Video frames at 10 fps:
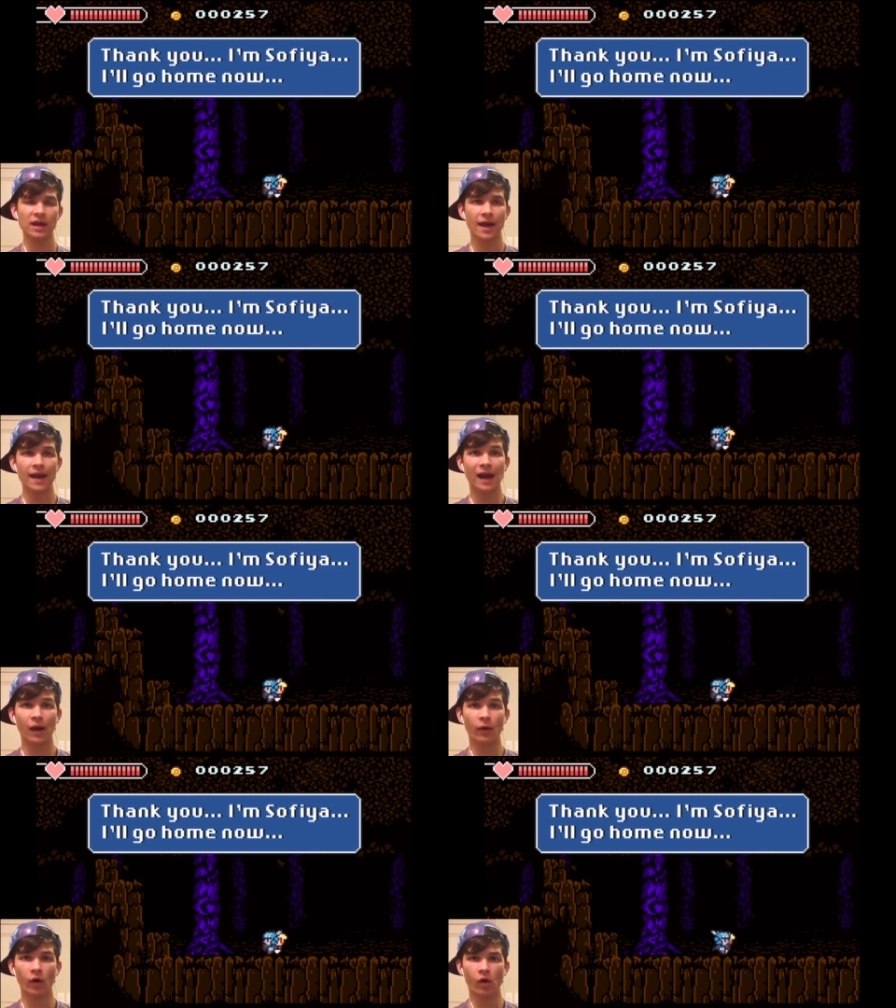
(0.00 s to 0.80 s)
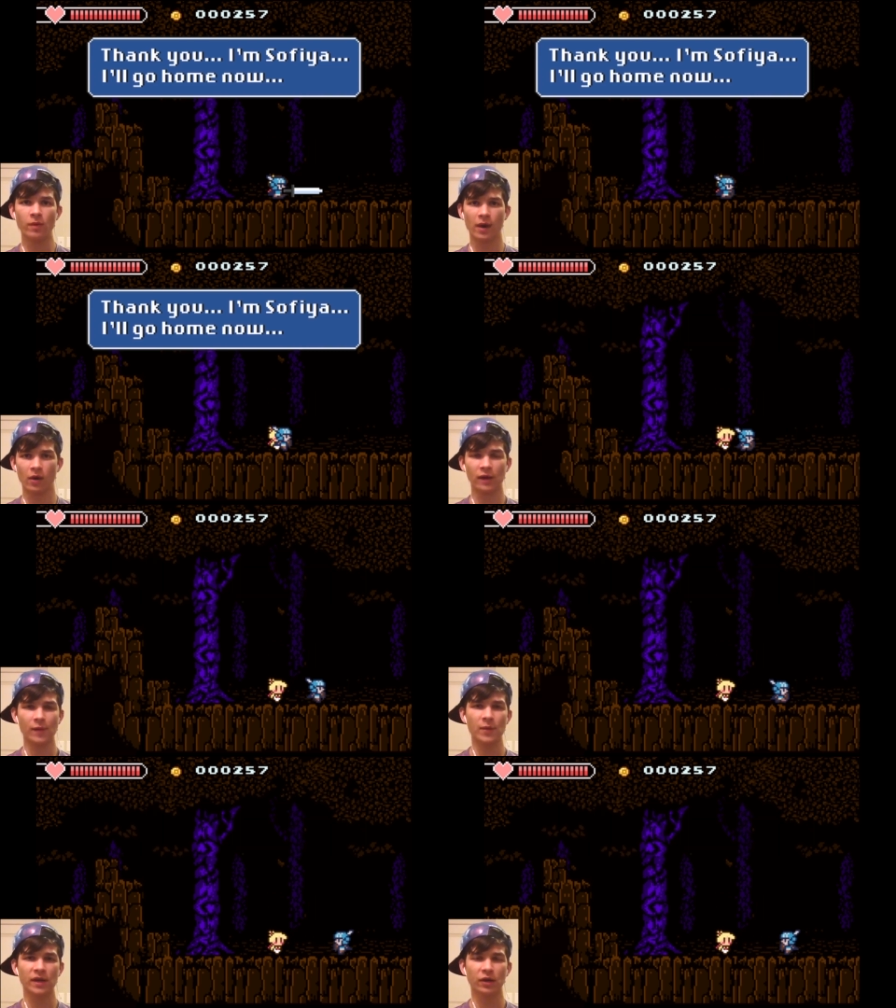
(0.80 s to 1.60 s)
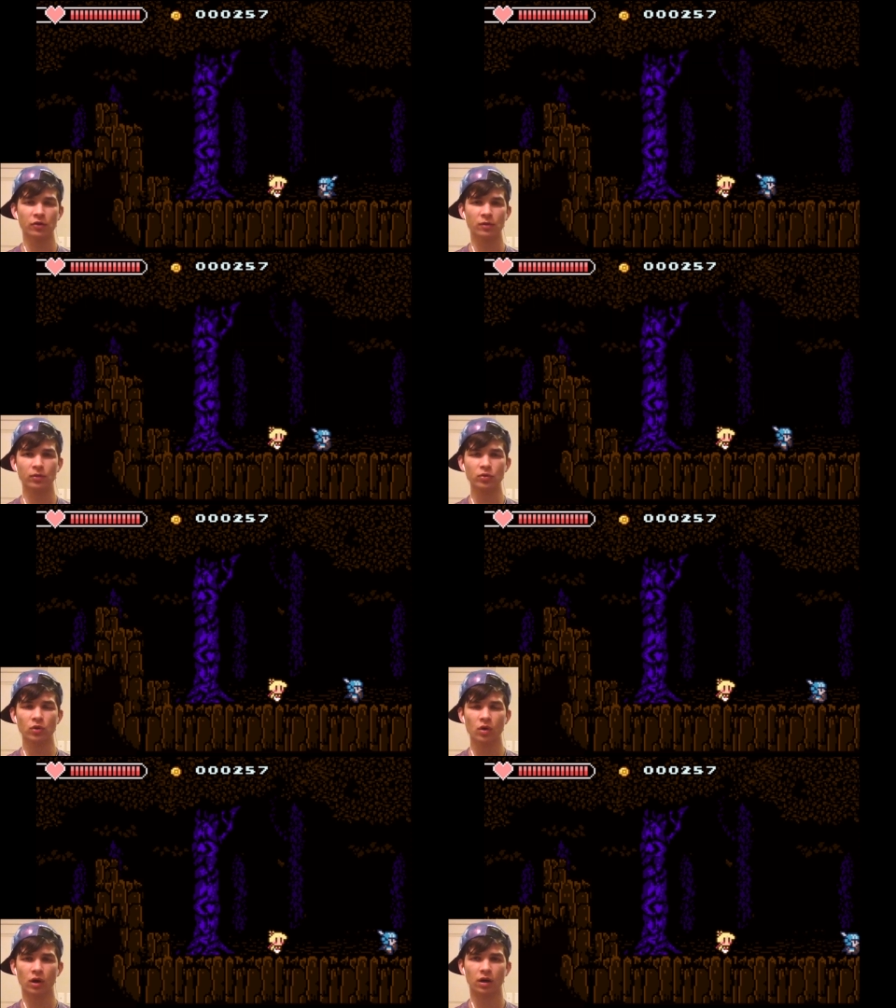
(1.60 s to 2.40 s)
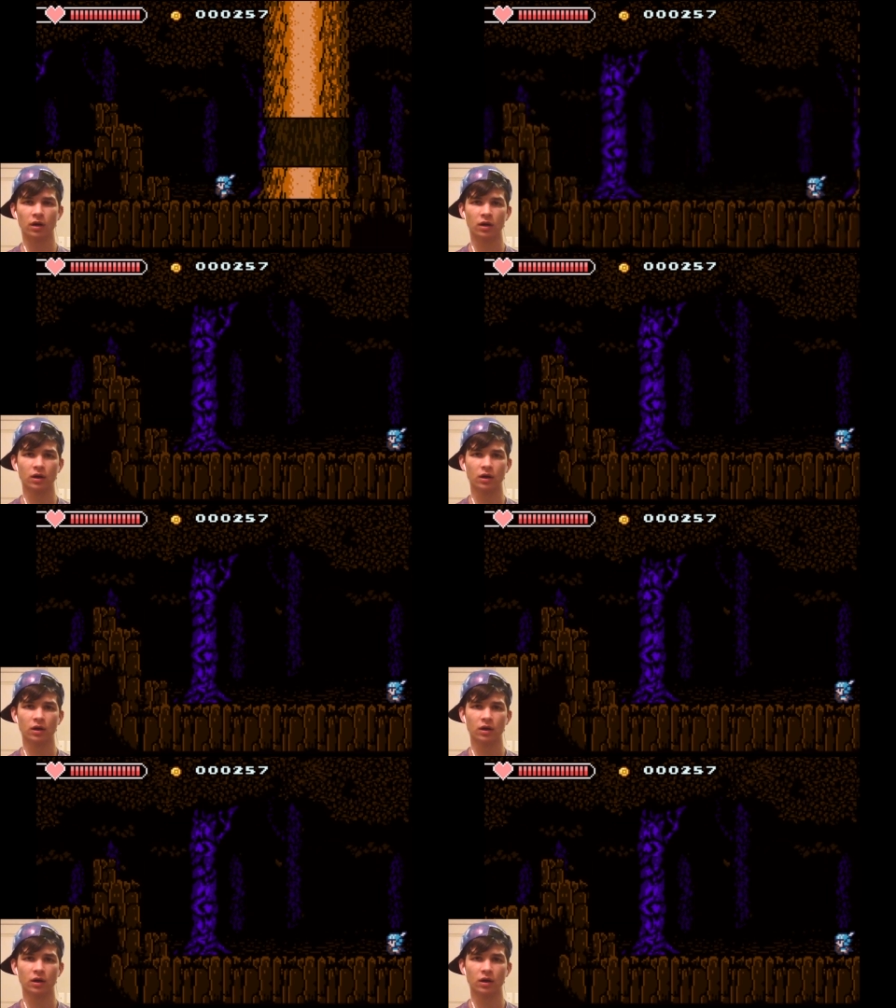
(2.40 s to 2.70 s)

Yay! I will go home now. Okay, maybe we can go through the blue door.